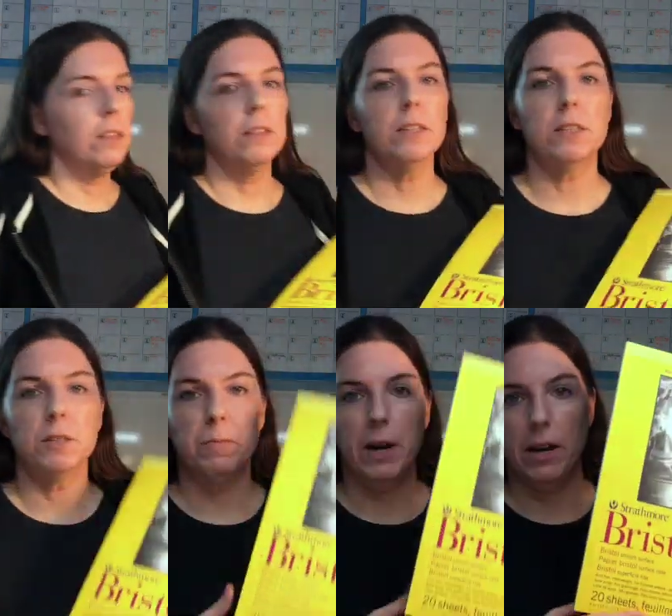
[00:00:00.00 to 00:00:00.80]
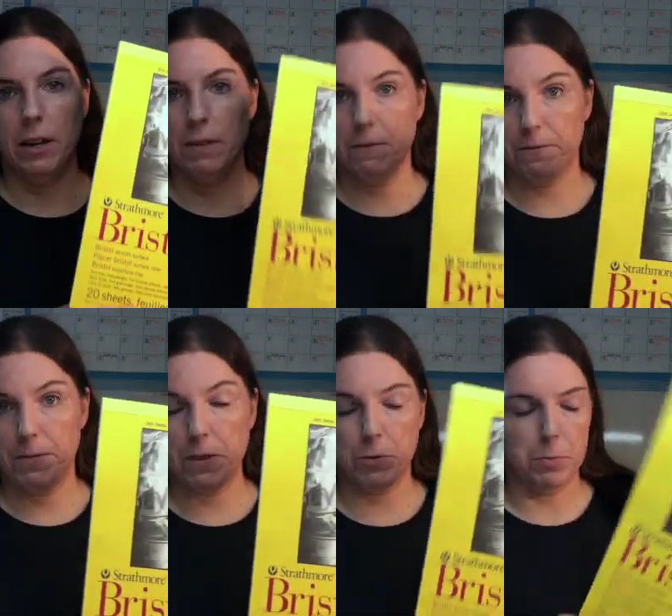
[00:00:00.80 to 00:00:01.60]
This is my
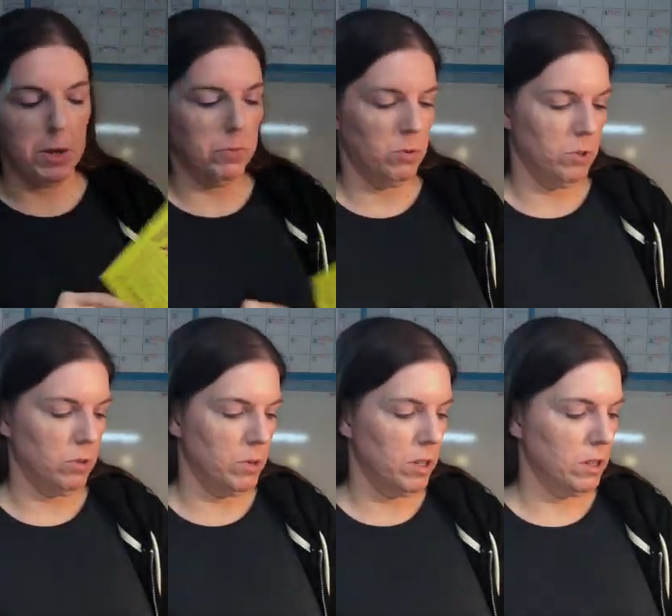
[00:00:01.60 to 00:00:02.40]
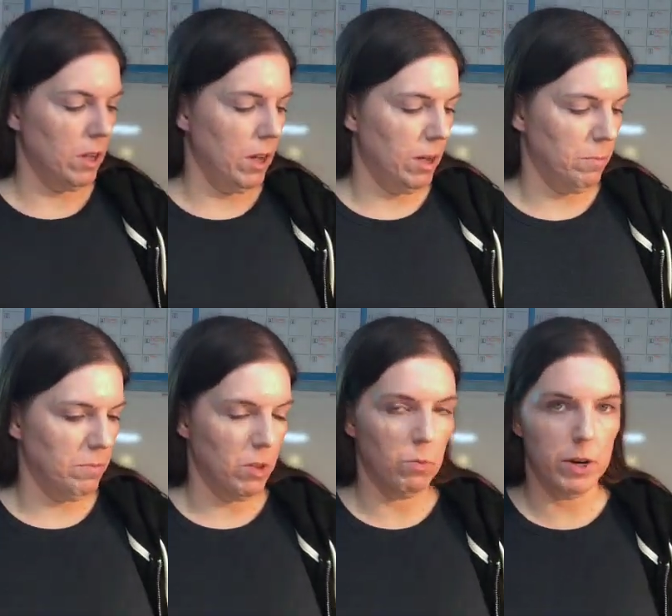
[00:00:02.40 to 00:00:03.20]
favorite paper to work with
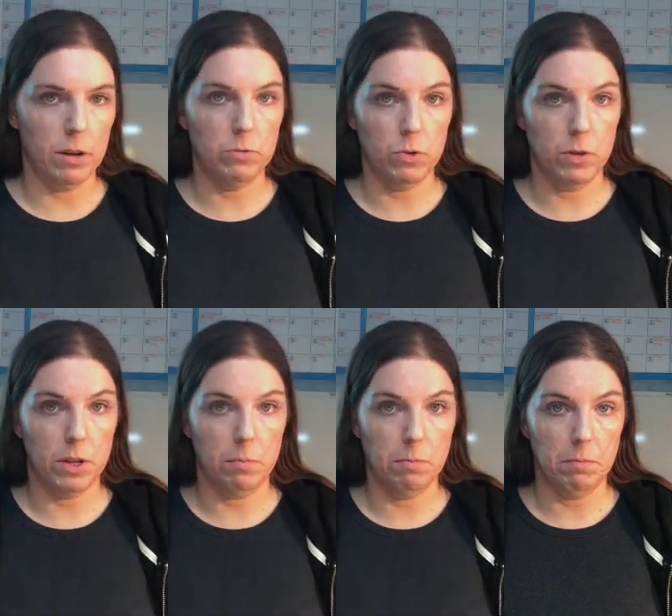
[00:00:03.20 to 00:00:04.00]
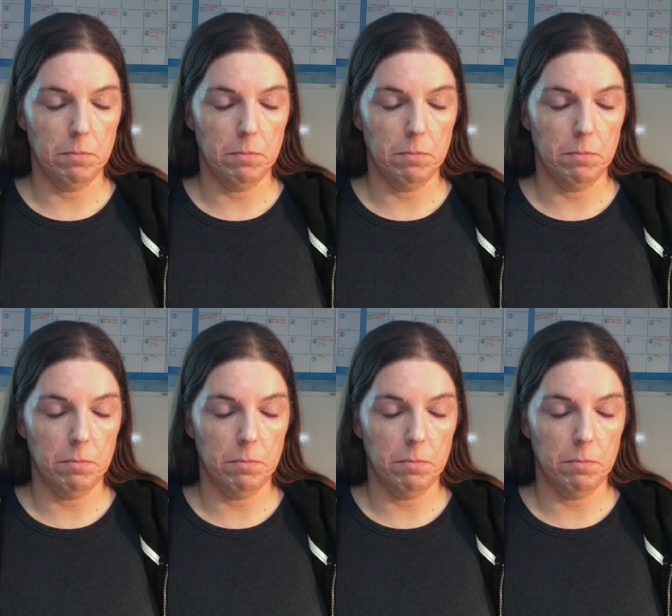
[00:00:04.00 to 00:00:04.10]
when I'm doing